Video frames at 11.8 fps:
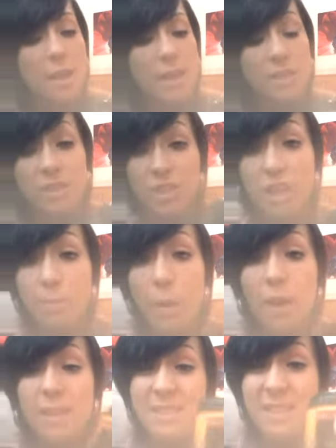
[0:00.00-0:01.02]
It's cheaper,
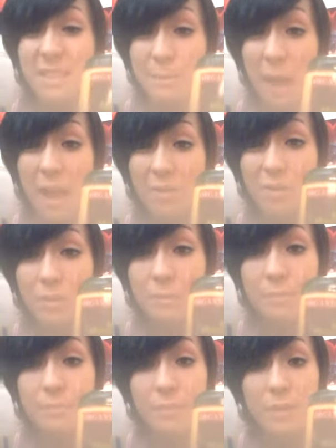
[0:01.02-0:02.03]
it's £6,
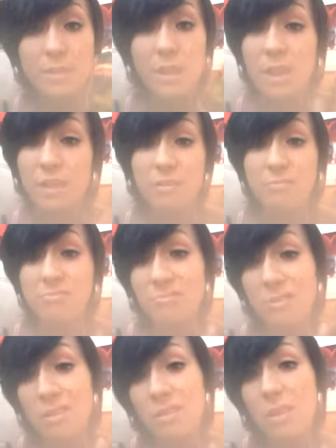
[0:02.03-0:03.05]
so I
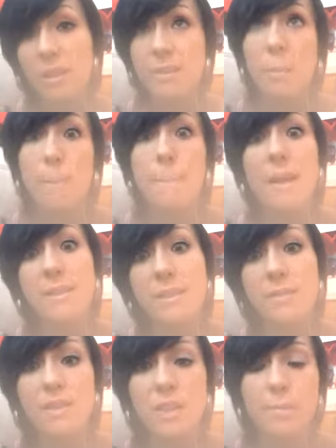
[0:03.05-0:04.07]
know it's not
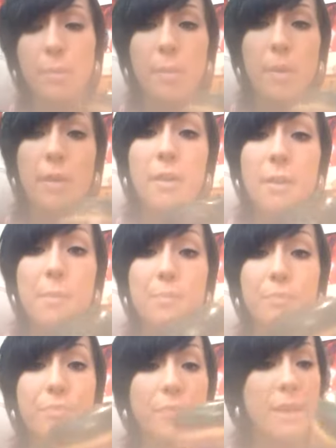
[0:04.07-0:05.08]
massively cheaper, but
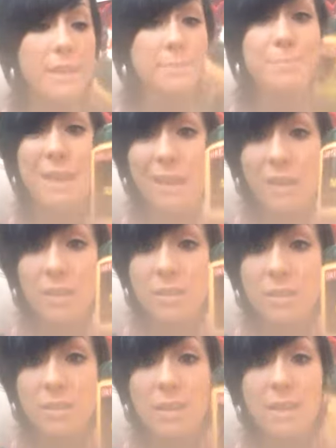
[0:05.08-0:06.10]
it's bigger,
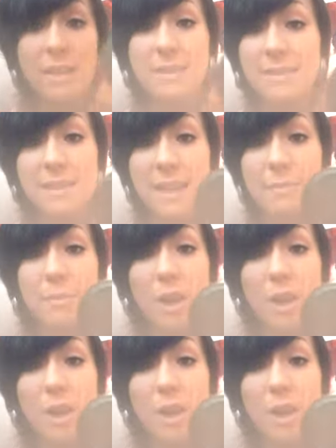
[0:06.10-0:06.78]
it's the same